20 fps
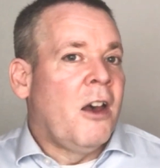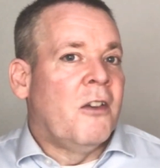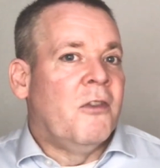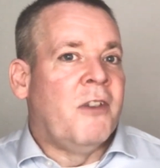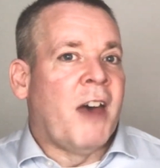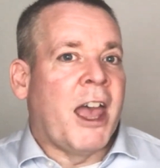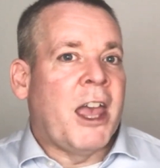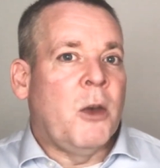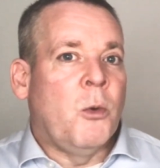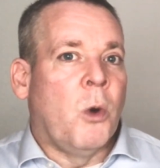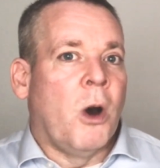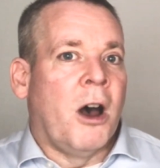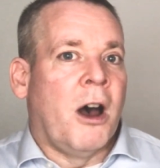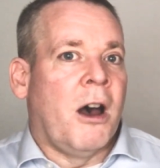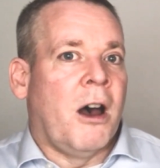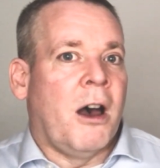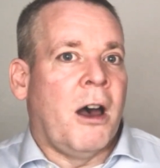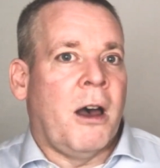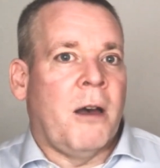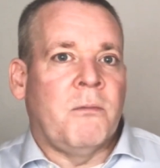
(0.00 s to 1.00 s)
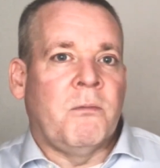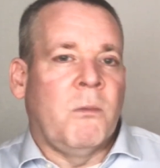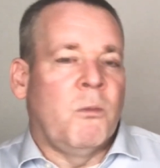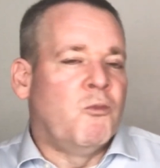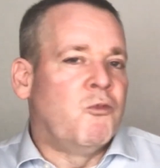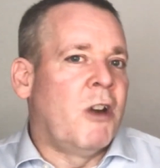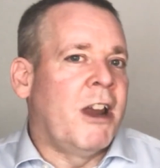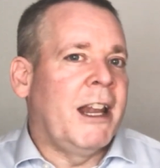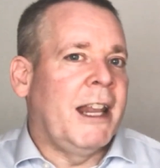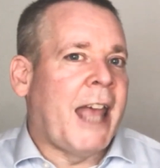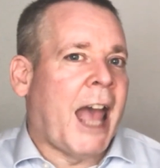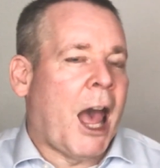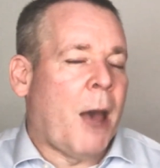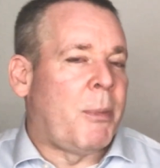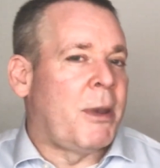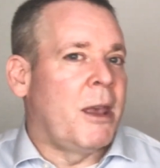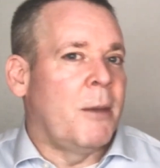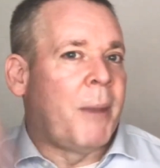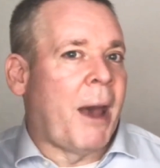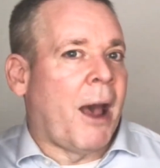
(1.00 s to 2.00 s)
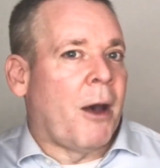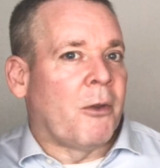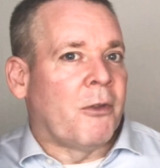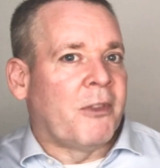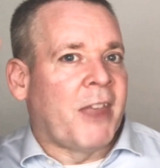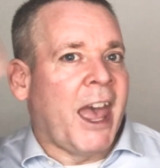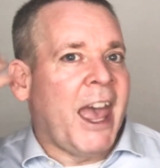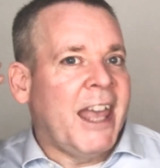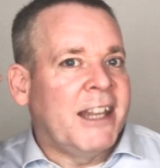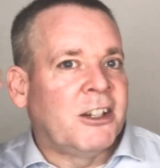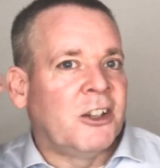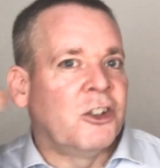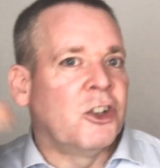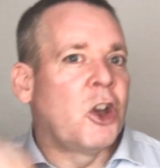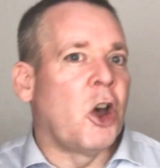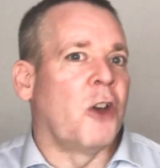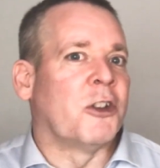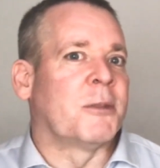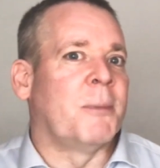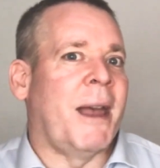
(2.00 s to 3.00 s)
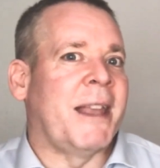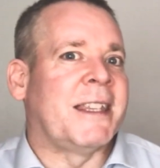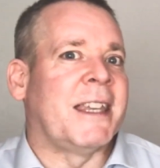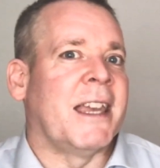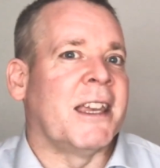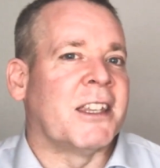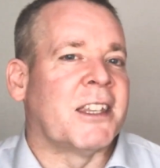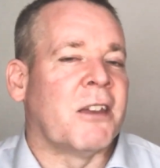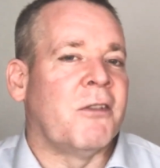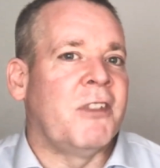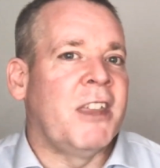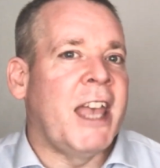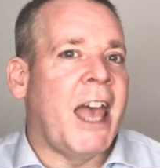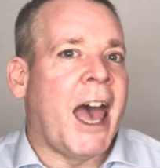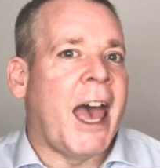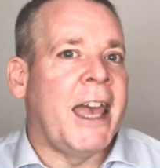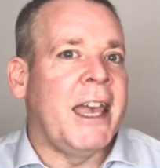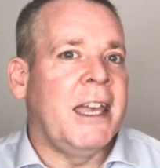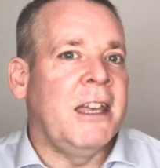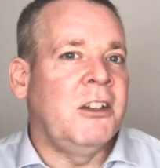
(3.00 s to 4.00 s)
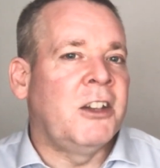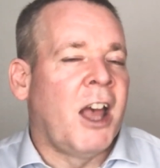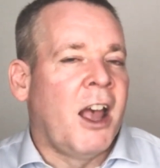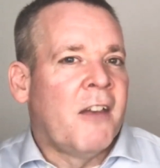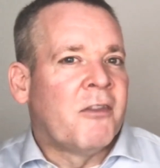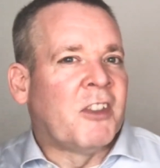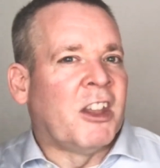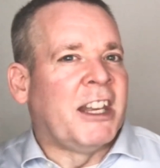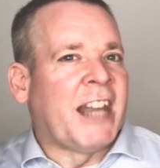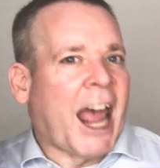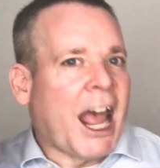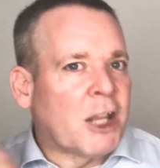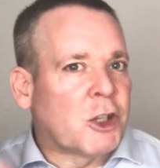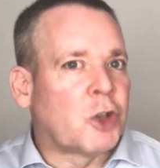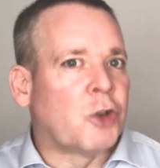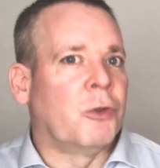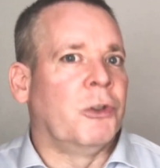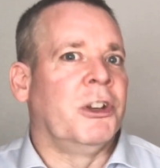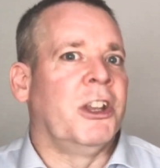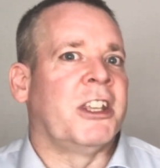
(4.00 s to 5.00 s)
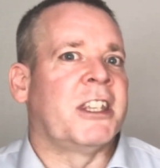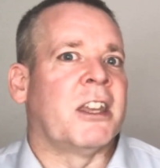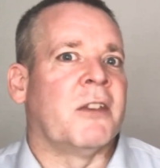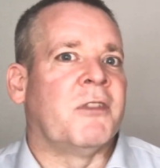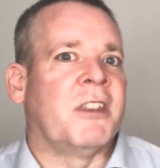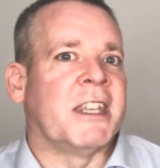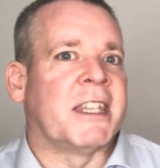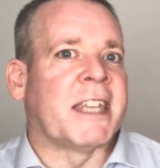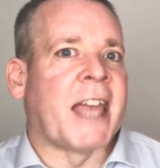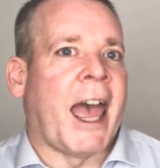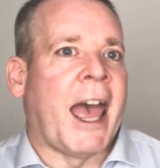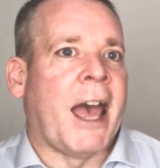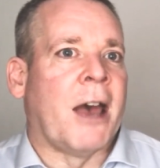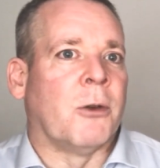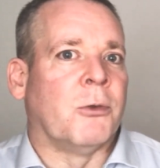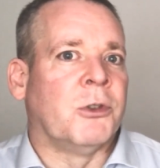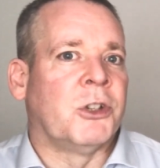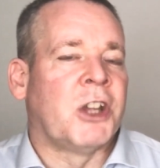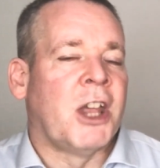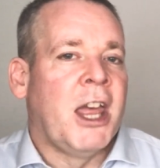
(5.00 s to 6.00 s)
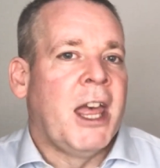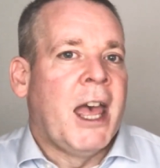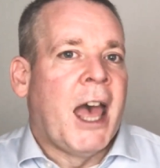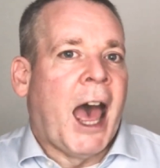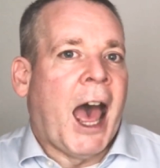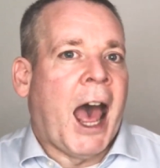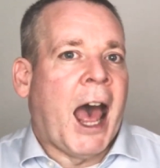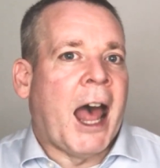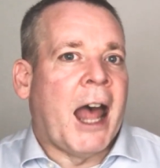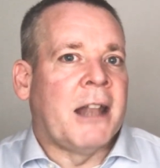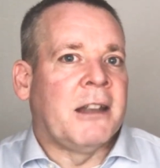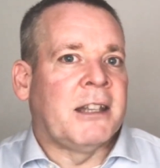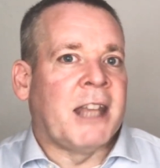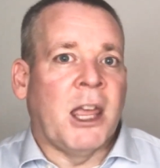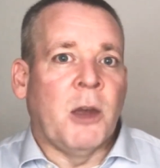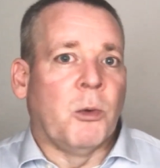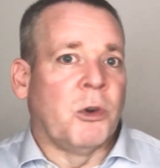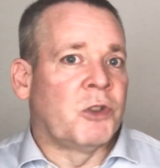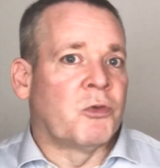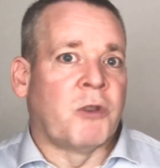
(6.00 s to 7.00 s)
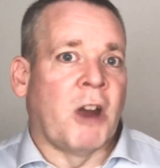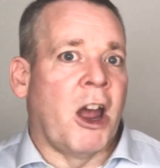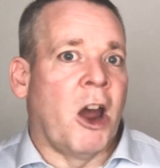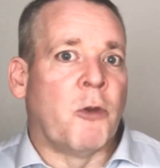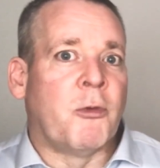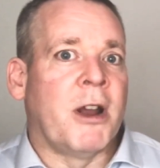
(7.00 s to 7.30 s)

They were really happy about the hidden cosmetics of the aid, the naturalness of the sound, and it was a